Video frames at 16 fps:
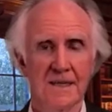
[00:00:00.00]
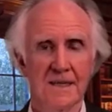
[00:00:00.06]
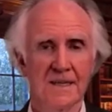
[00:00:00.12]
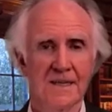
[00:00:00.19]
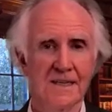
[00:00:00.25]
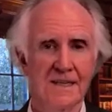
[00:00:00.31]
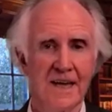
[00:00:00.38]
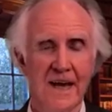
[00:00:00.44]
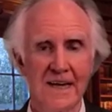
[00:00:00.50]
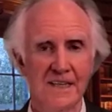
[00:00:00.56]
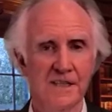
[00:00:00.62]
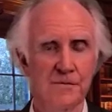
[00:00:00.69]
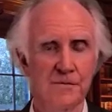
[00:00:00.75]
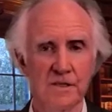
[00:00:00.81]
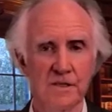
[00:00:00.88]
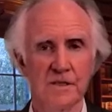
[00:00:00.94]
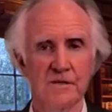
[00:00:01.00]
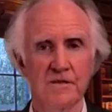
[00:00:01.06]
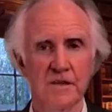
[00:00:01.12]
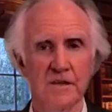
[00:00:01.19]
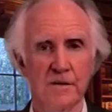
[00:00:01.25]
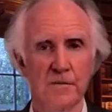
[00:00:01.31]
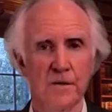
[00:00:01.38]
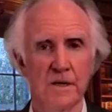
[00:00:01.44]
the action wasn't
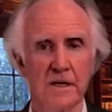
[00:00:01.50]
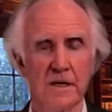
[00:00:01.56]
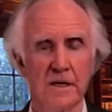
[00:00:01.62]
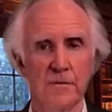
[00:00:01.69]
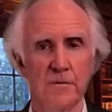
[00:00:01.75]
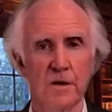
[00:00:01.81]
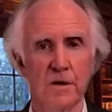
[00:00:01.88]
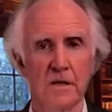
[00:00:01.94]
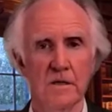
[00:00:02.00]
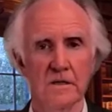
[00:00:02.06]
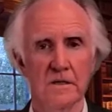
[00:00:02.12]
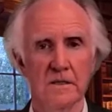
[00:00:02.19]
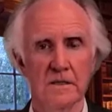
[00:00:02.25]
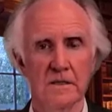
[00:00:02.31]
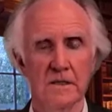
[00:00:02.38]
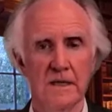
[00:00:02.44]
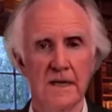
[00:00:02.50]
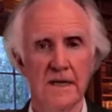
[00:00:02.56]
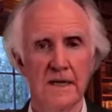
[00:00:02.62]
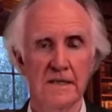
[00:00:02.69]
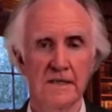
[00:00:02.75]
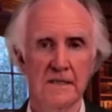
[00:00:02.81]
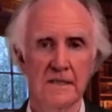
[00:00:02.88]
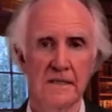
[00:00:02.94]
really where he was.
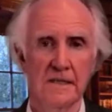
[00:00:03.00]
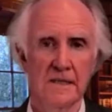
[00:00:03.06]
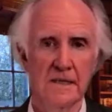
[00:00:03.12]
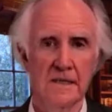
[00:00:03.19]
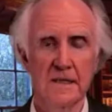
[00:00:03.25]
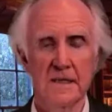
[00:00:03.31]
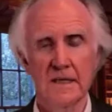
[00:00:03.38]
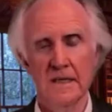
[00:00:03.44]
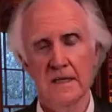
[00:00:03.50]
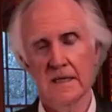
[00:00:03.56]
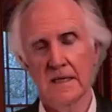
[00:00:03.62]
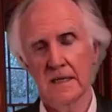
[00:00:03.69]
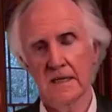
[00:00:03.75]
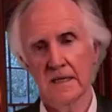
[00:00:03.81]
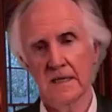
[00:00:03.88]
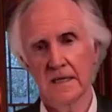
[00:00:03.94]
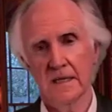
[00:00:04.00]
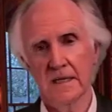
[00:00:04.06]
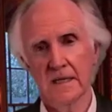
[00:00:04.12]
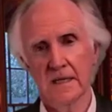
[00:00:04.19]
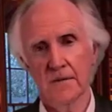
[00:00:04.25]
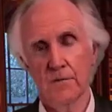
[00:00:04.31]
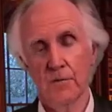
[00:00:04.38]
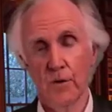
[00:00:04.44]
And
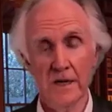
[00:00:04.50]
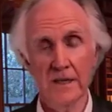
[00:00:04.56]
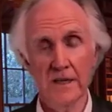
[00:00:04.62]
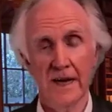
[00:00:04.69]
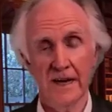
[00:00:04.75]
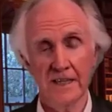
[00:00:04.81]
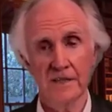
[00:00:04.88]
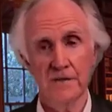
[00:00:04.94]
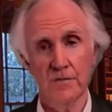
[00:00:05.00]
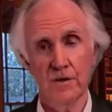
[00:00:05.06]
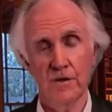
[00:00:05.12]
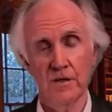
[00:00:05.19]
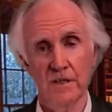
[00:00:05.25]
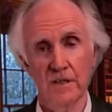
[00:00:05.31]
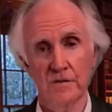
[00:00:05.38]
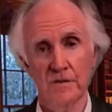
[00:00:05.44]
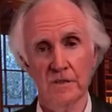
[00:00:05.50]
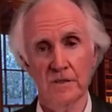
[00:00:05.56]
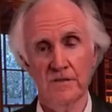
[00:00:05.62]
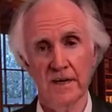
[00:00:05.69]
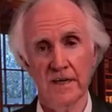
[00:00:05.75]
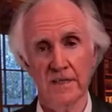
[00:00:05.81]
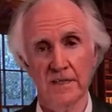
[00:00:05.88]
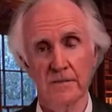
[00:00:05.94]
where the action was in
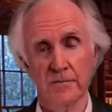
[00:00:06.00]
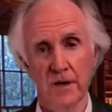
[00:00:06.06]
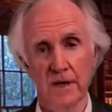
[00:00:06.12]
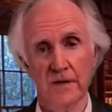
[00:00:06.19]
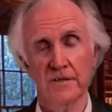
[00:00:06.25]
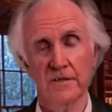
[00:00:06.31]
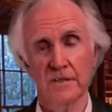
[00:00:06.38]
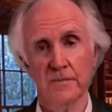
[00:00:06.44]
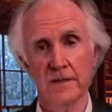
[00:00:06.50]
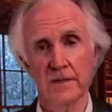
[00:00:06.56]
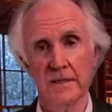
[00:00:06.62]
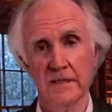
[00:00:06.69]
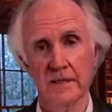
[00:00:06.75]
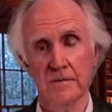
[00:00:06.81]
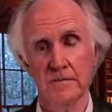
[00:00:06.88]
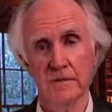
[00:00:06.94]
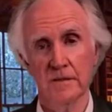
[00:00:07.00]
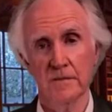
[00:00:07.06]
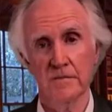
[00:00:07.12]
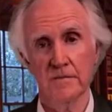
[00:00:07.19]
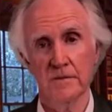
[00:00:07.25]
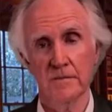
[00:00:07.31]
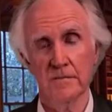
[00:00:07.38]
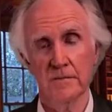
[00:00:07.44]
fact at breakfast meetings
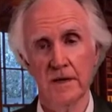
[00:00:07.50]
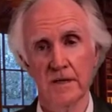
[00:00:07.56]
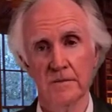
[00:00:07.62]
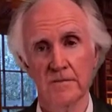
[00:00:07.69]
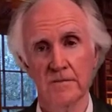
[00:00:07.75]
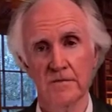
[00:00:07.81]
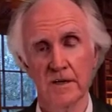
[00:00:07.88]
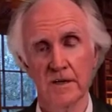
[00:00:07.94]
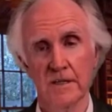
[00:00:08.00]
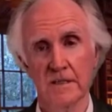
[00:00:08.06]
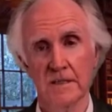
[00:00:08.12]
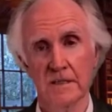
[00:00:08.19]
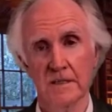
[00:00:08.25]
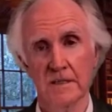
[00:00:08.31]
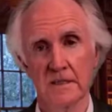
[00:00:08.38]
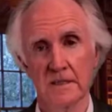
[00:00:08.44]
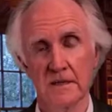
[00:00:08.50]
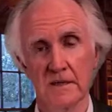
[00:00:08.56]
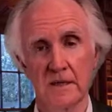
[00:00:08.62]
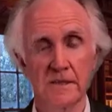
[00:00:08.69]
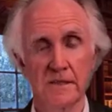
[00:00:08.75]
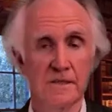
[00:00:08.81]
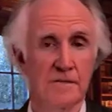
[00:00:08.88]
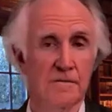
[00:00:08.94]
with Malcolm Fraser. So I
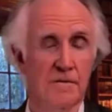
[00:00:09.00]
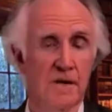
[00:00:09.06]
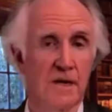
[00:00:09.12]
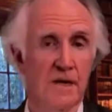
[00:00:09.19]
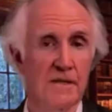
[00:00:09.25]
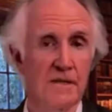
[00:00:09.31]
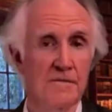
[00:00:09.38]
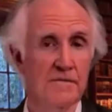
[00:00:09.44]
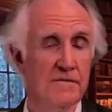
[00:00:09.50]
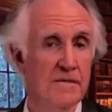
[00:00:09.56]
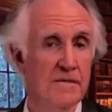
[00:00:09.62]
used to arrive